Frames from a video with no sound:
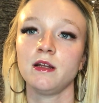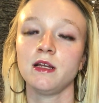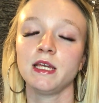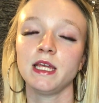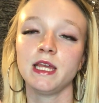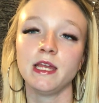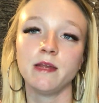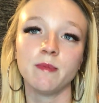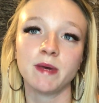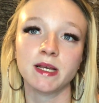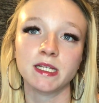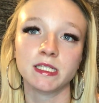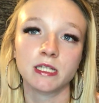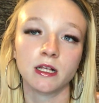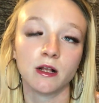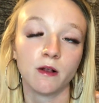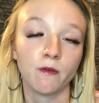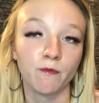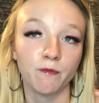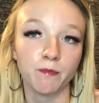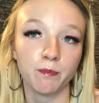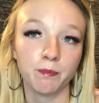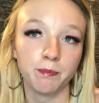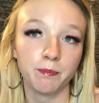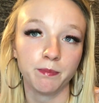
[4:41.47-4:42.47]
keep myself
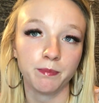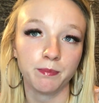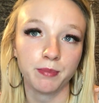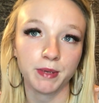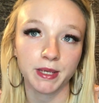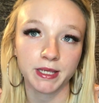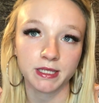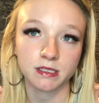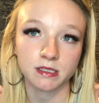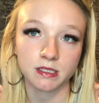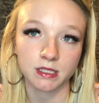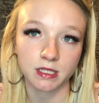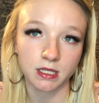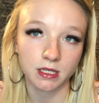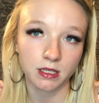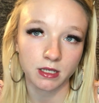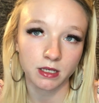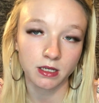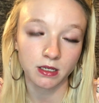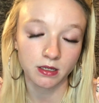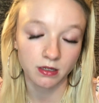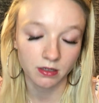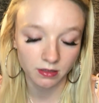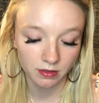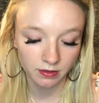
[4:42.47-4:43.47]

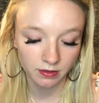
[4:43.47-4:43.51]
busy